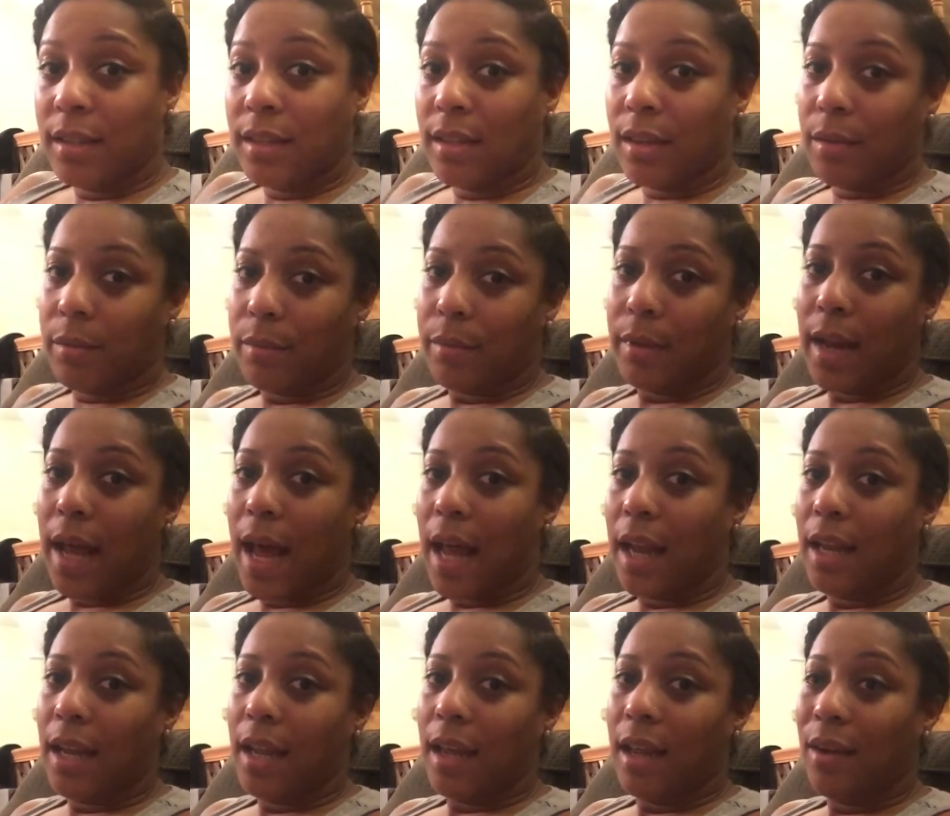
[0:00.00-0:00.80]
So what I
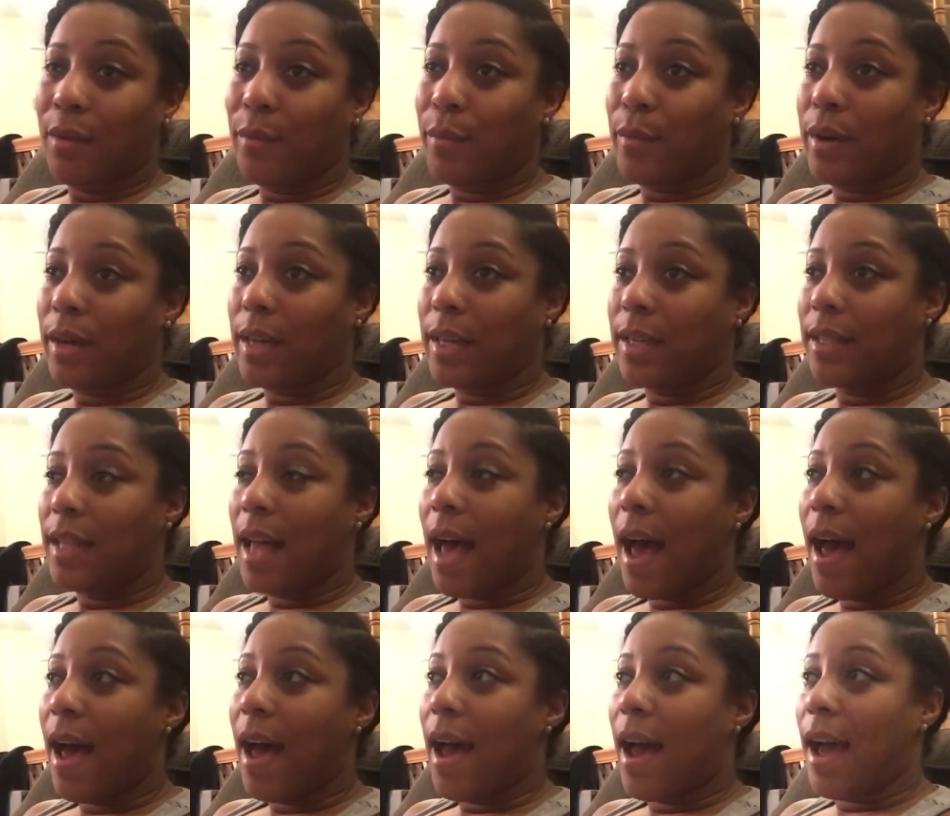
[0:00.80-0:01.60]
did was
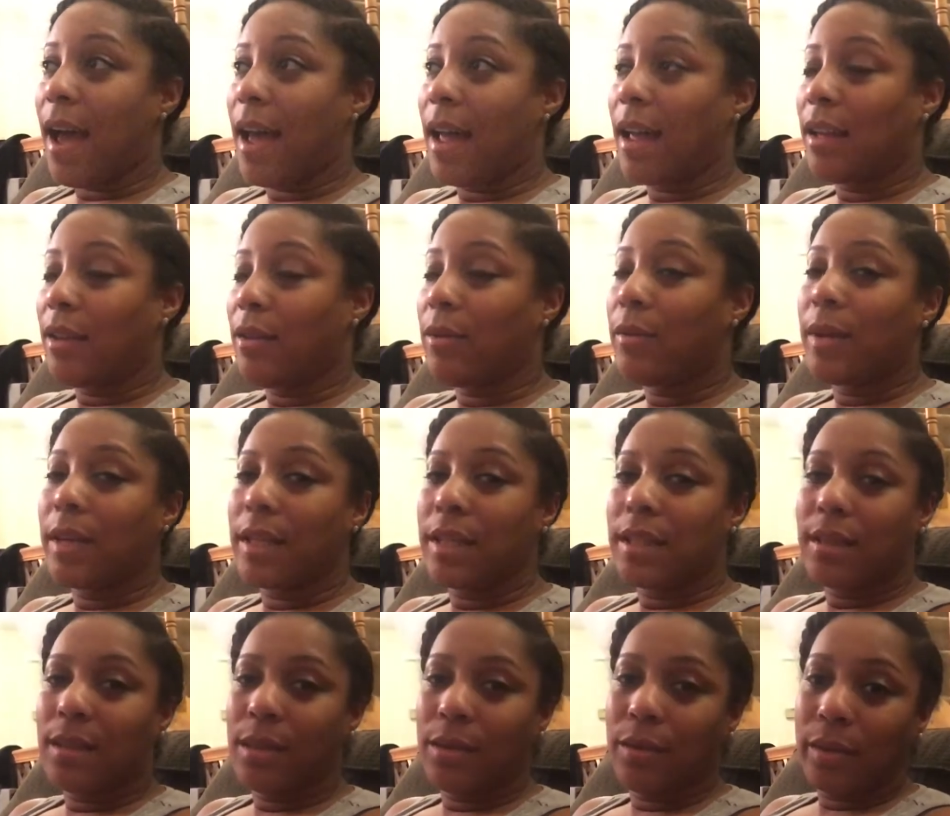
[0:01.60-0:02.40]
I you can
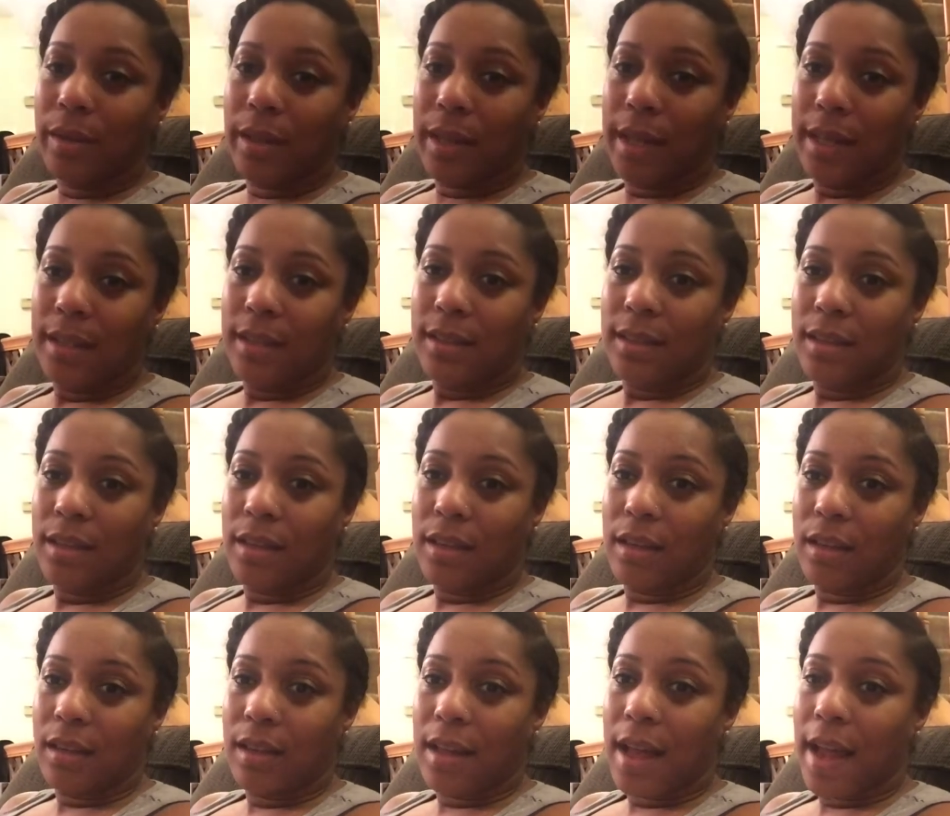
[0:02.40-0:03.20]
still link
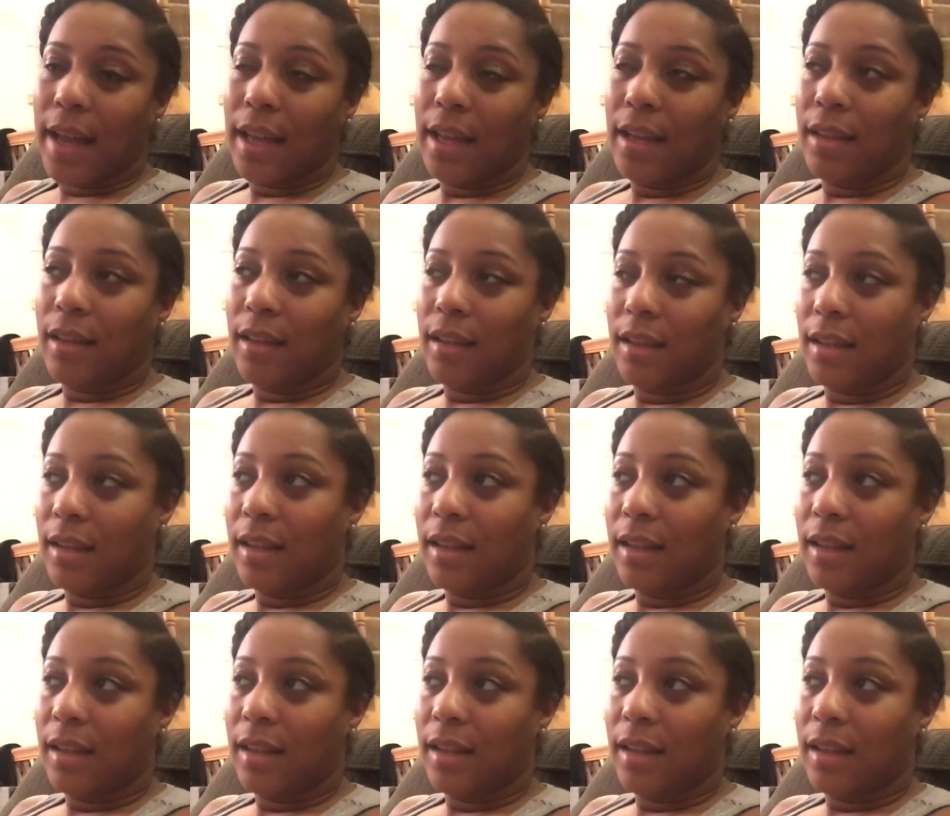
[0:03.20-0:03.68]
to like